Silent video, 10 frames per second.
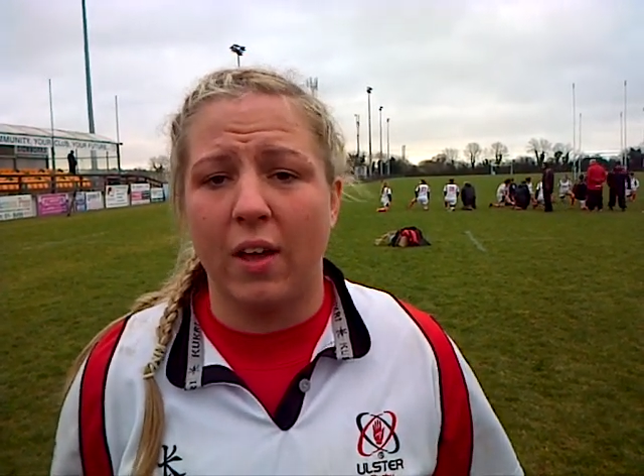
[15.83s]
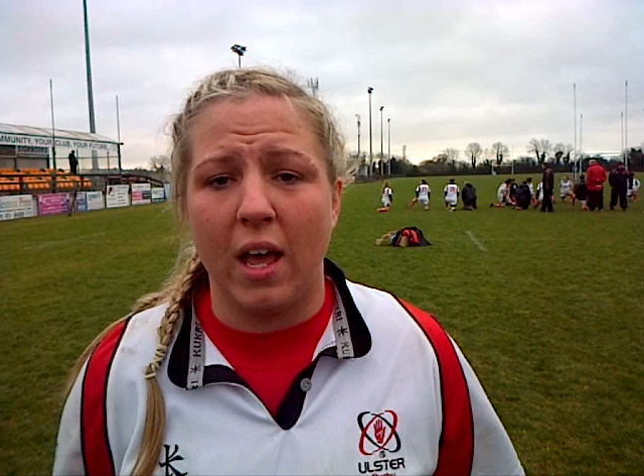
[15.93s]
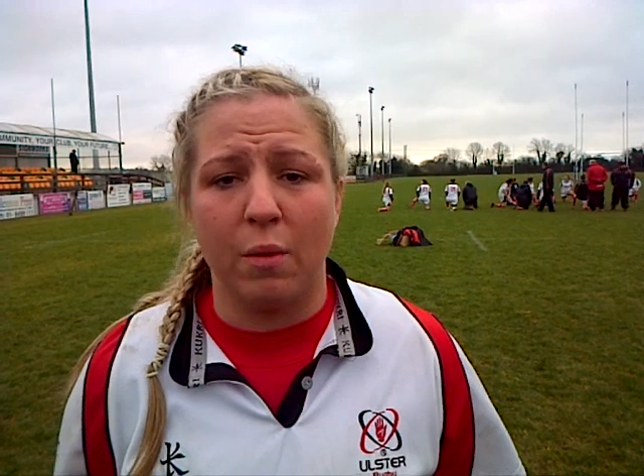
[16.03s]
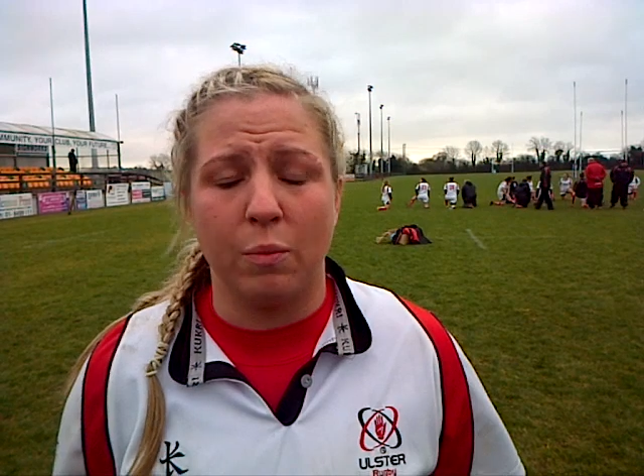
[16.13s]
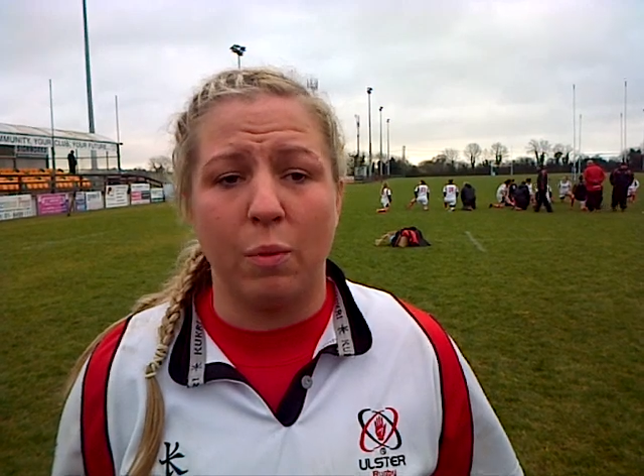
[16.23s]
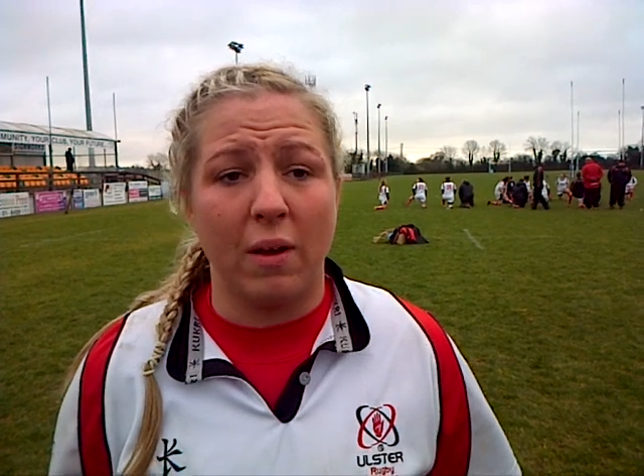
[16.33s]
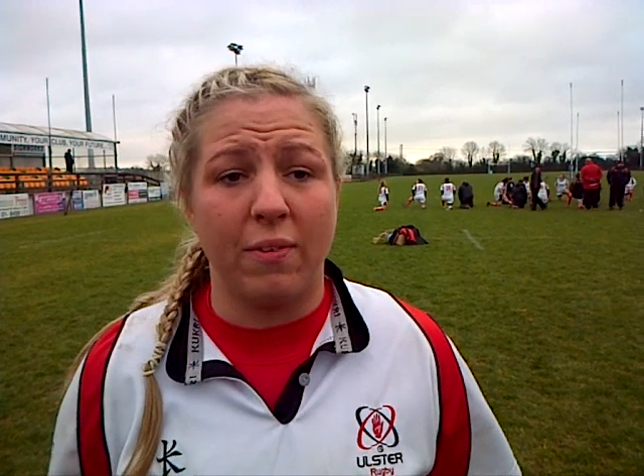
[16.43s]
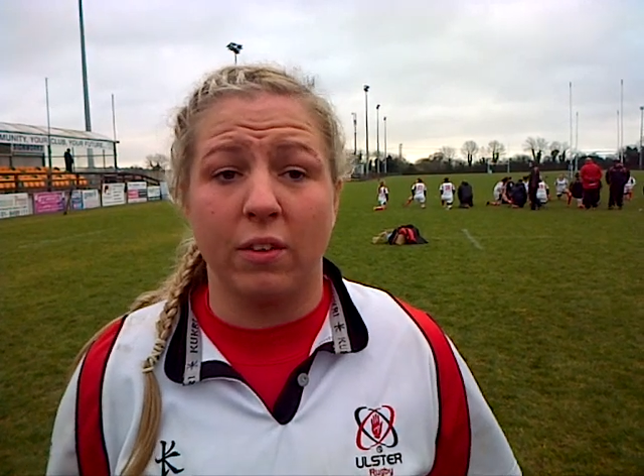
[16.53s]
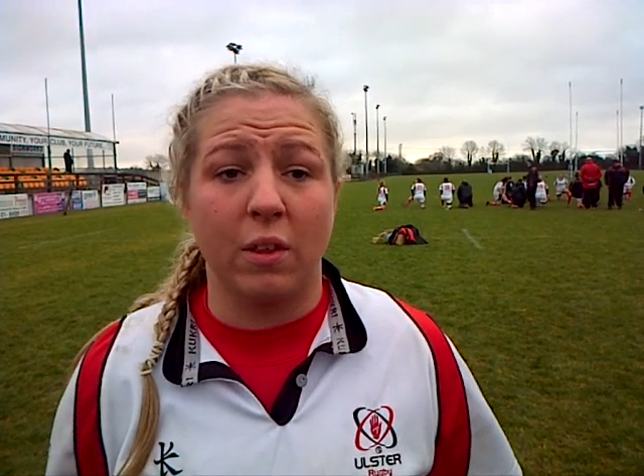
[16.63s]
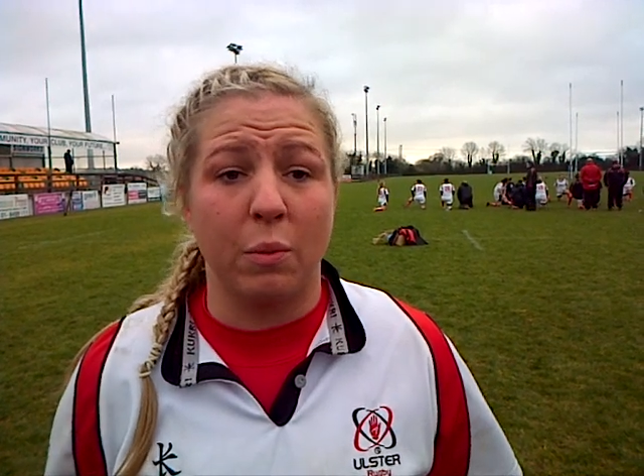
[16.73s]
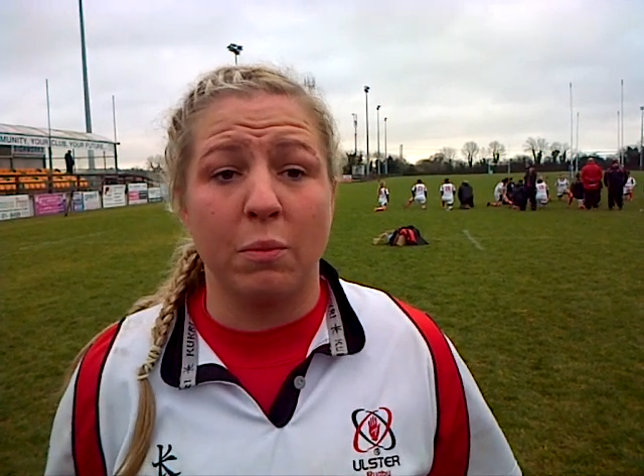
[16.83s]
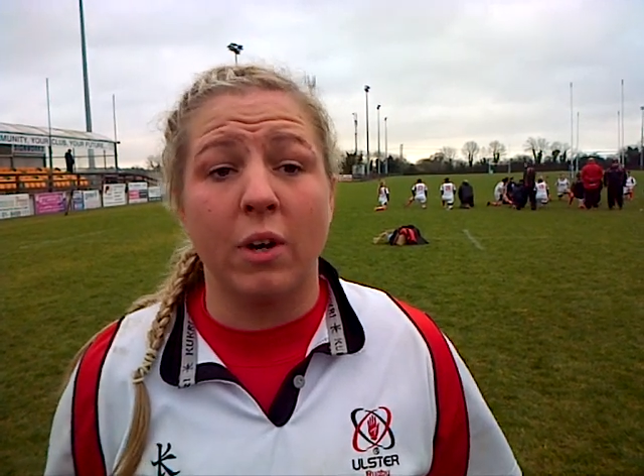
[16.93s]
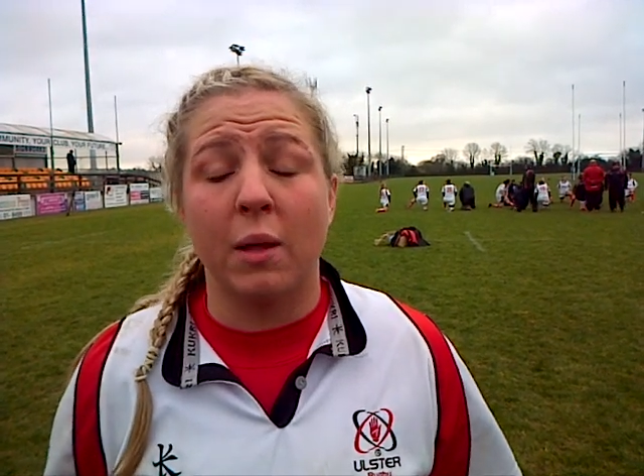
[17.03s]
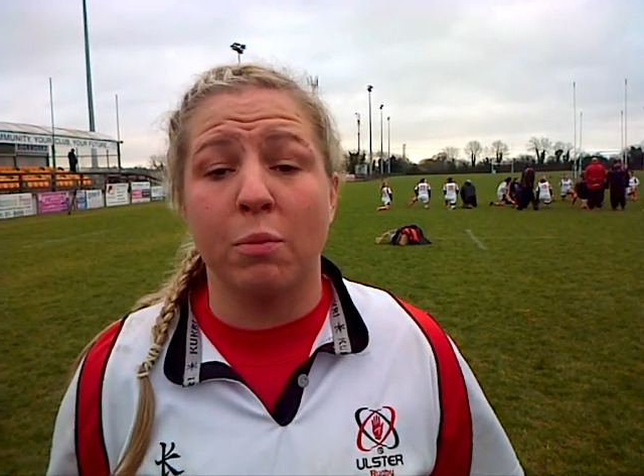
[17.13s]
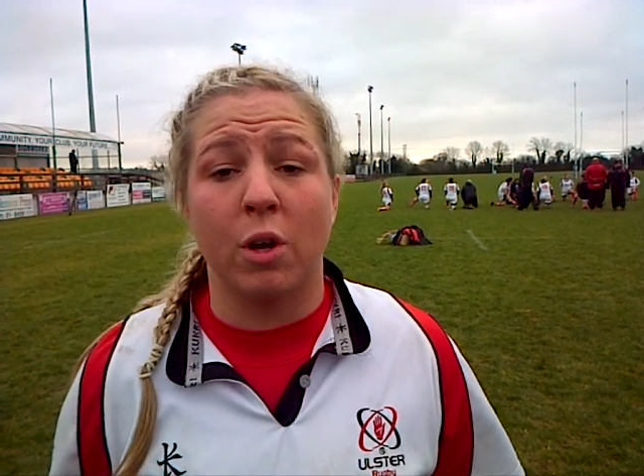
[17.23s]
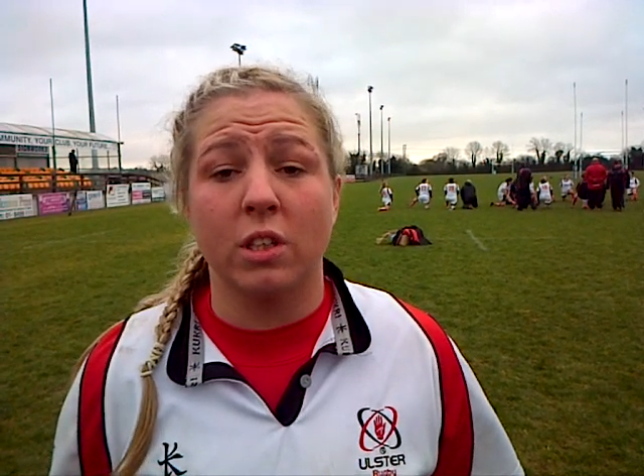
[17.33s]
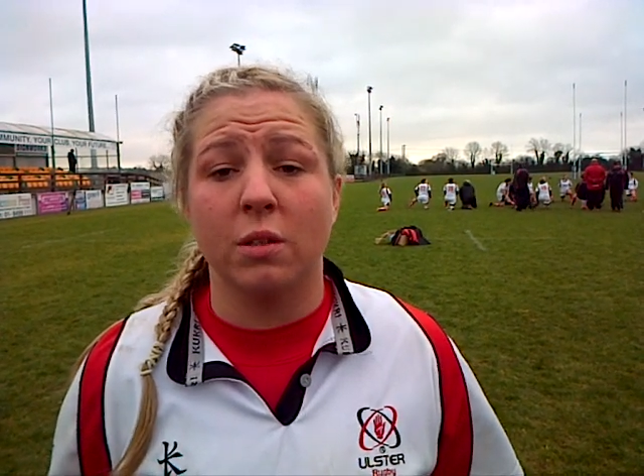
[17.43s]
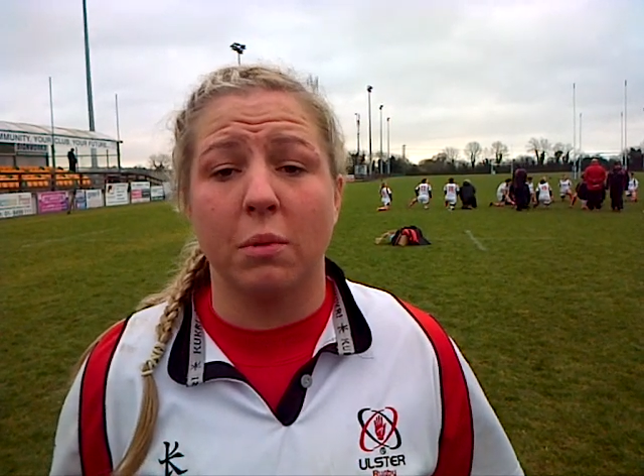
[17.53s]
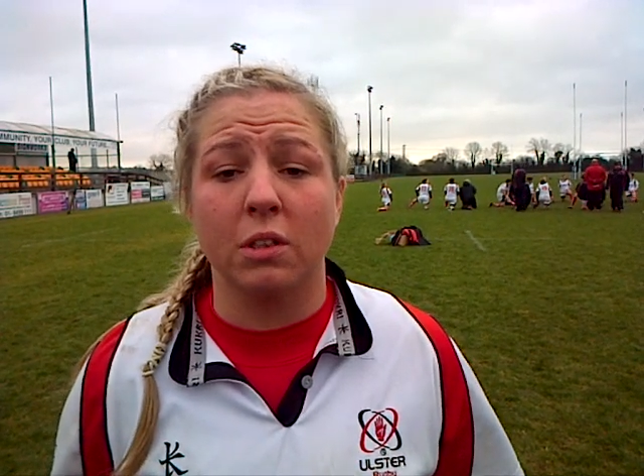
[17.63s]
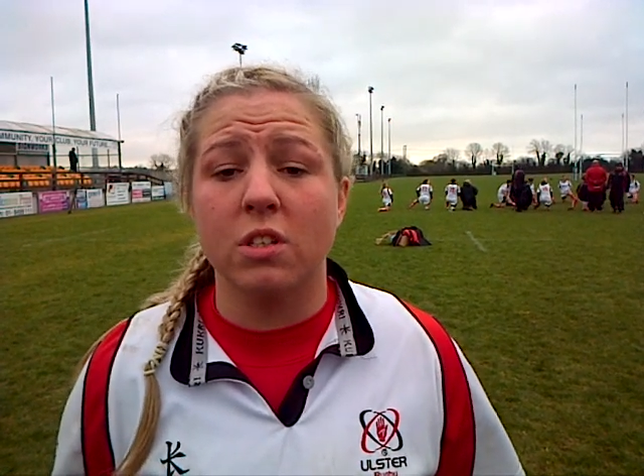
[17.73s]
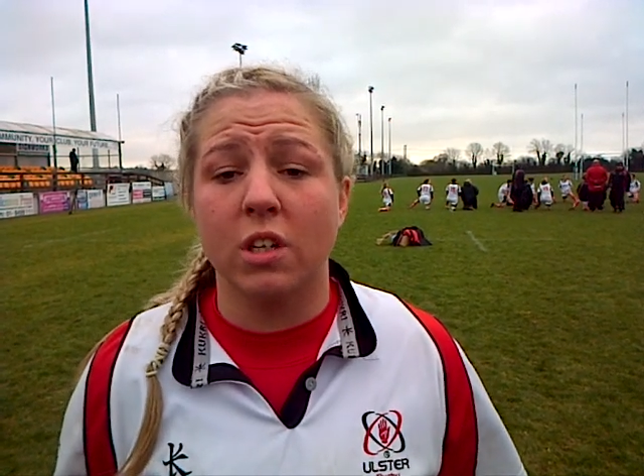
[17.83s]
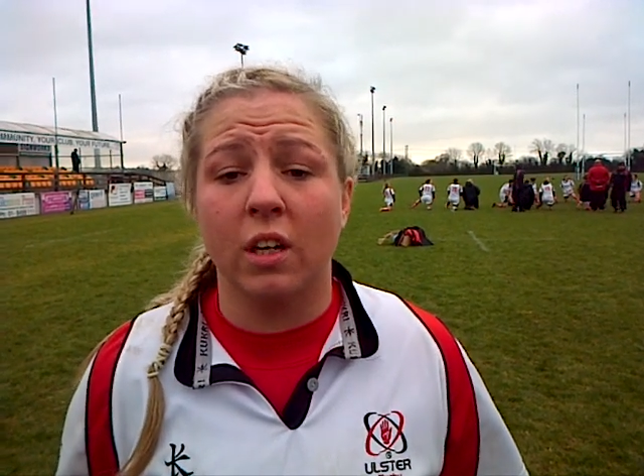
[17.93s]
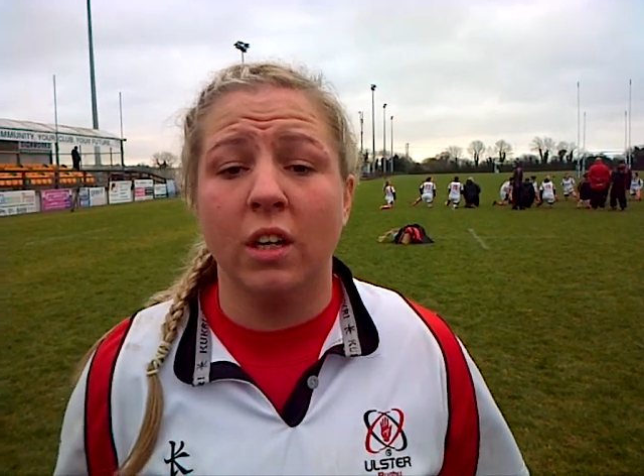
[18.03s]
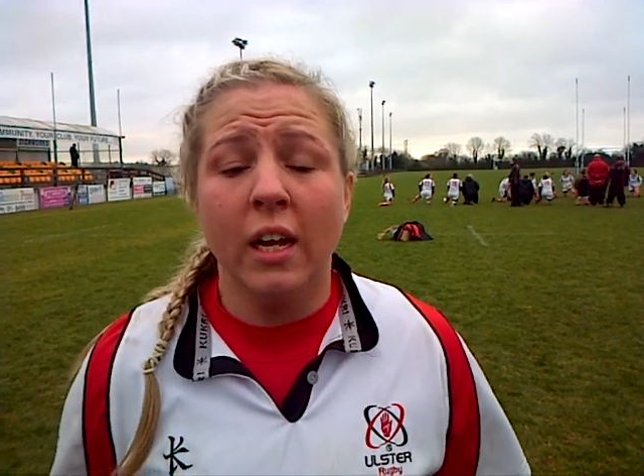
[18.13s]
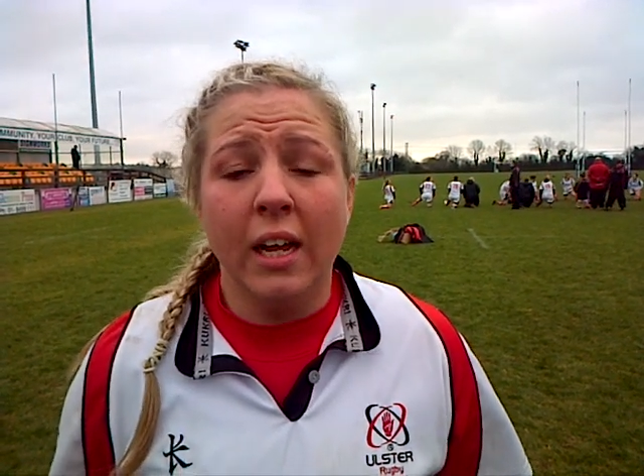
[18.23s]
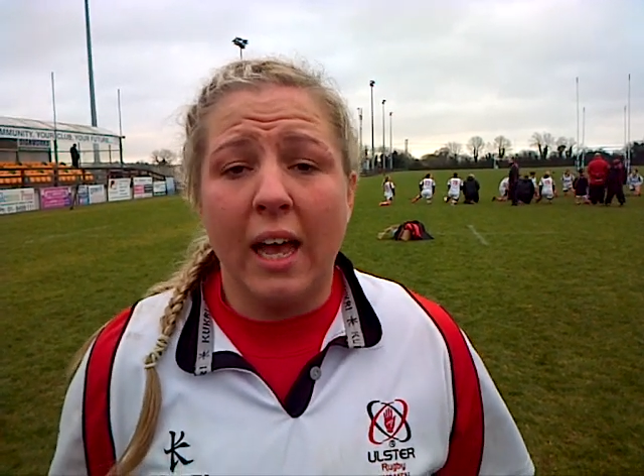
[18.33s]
Um, I felt that we really brought it to Munster,